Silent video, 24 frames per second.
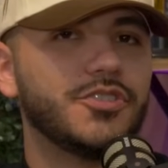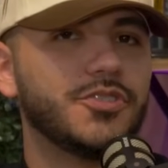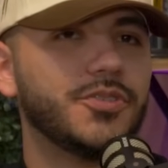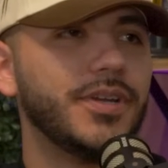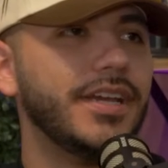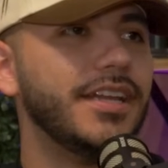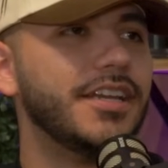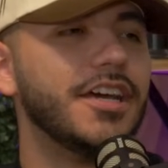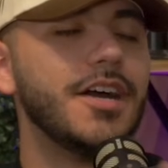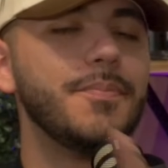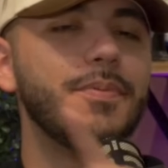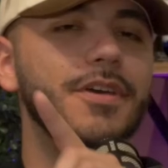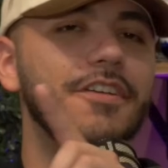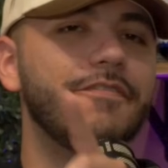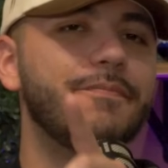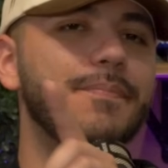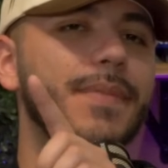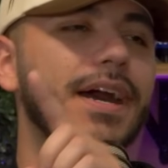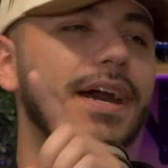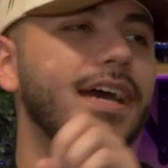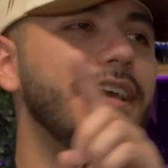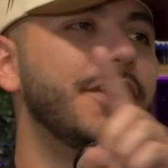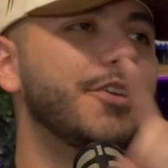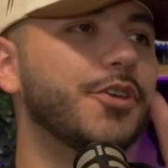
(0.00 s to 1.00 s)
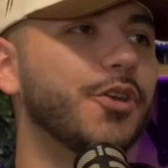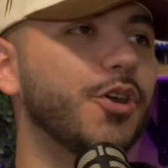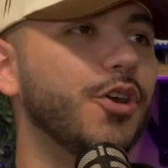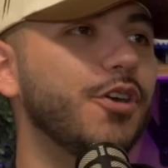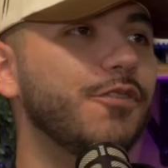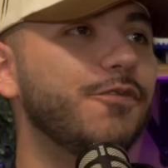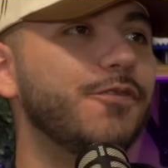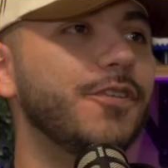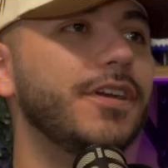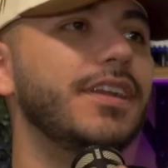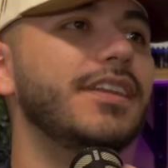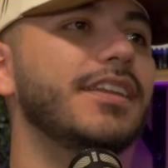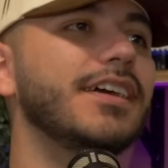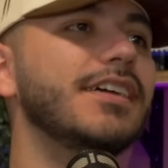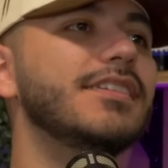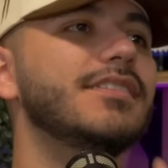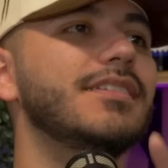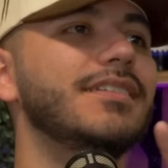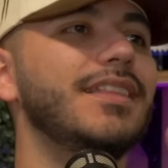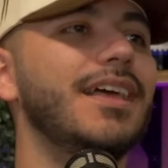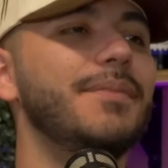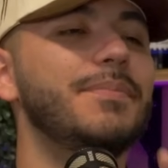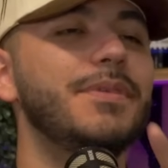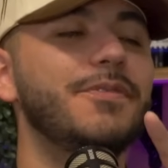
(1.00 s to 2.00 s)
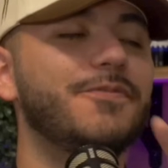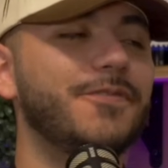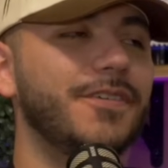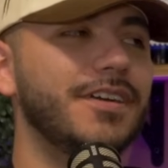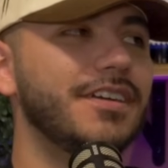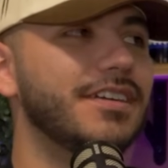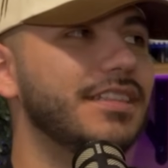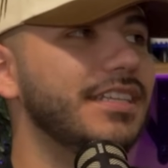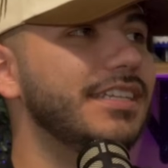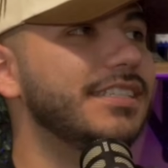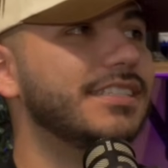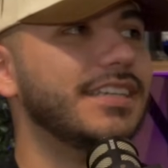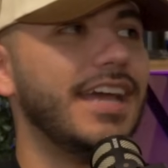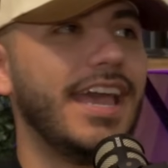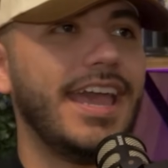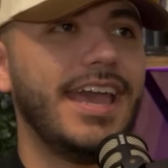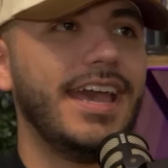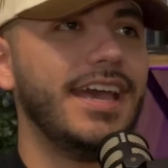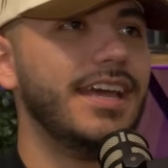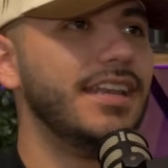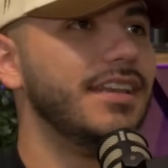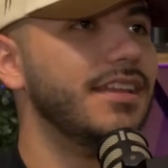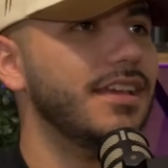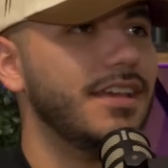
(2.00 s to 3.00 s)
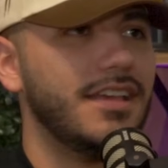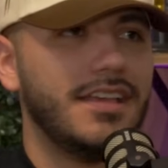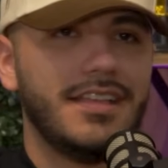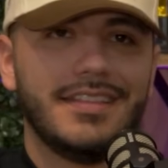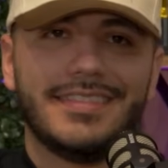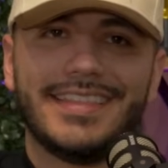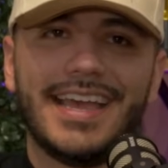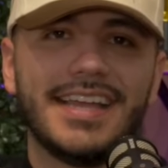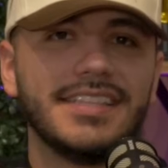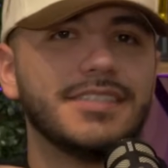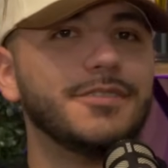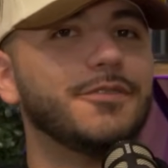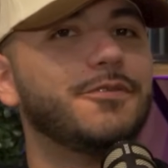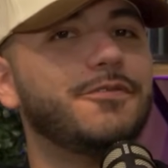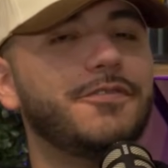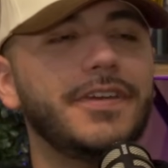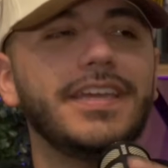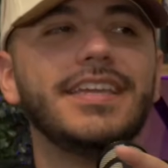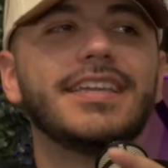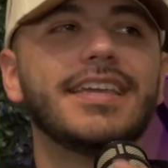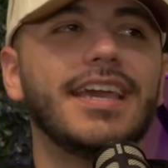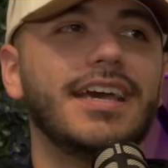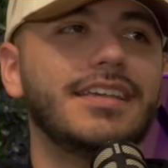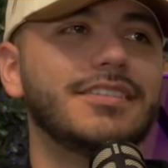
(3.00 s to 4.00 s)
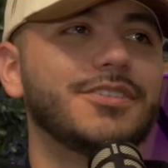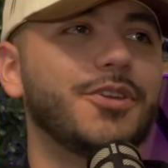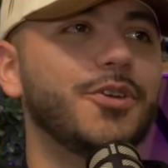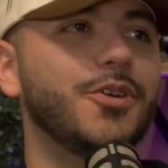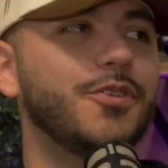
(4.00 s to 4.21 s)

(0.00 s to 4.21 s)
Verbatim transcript: Straight up, if again. my girlfriend doesn't let me fuck Lisa Ann, that's a fake ass